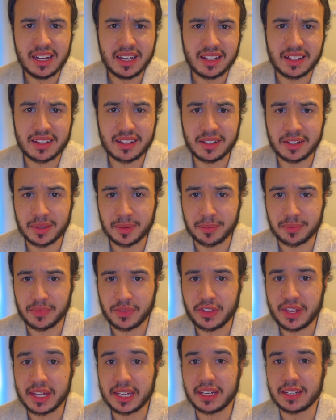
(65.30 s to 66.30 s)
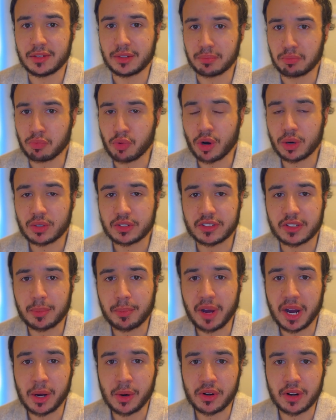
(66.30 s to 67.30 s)
They rose to
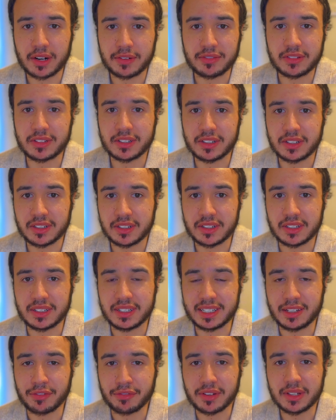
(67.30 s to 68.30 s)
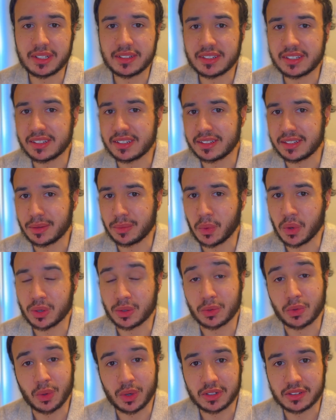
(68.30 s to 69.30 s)
power after defeating
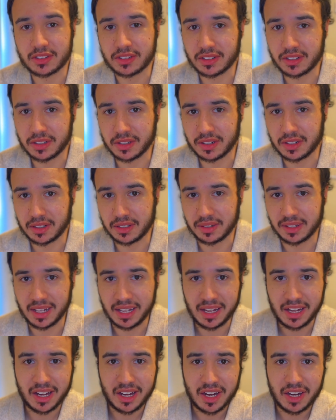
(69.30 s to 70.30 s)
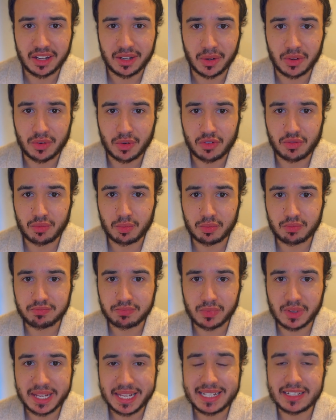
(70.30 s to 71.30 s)
what was the
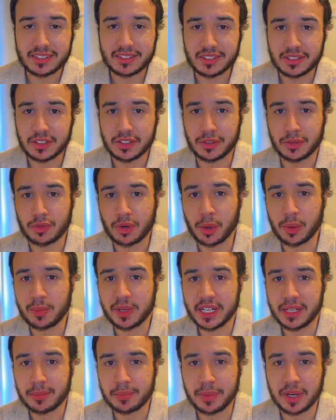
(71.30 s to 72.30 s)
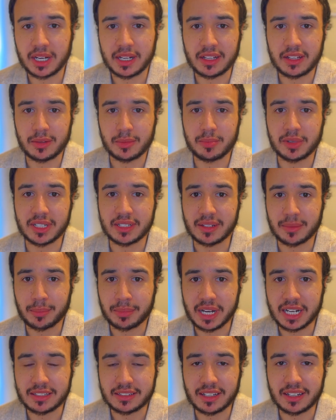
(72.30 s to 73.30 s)
Eastern Roman Empire, the
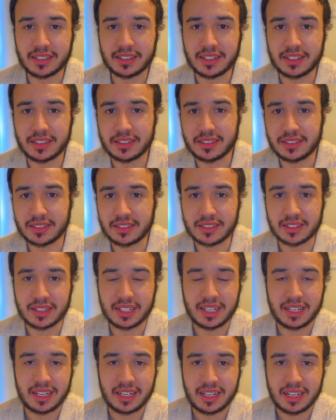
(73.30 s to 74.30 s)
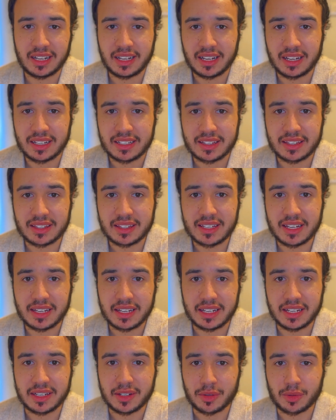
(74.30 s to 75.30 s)
Byzantines.
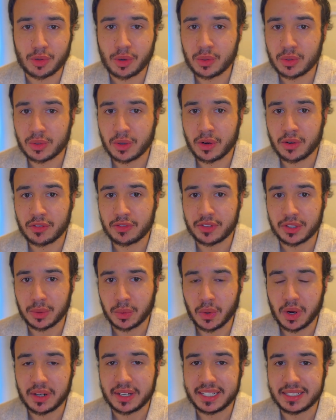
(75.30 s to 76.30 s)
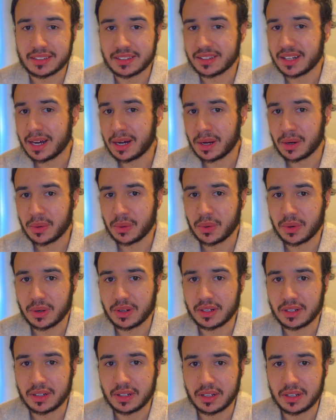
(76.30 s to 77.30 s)
They ruled over what is
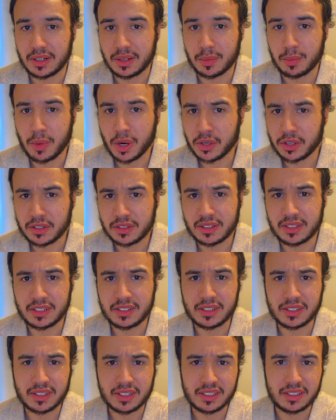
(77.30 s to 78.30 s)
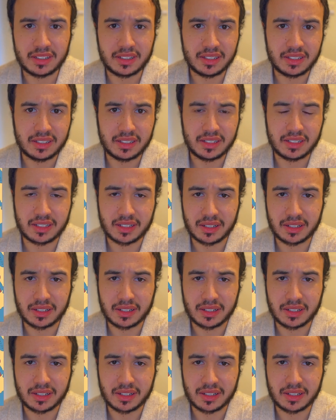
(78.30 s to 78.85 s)
now modern Turkey,